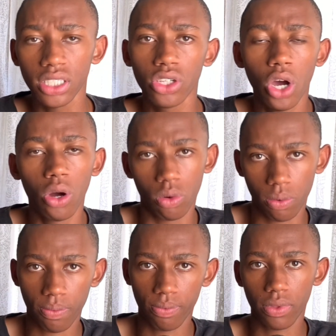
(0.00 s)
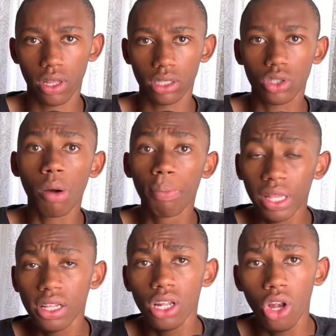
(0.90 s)
No, it's
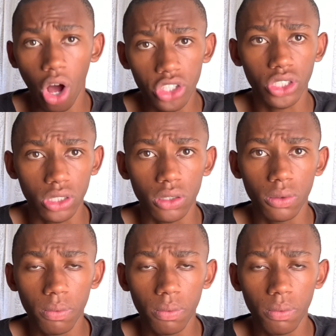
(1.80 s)
completely logical.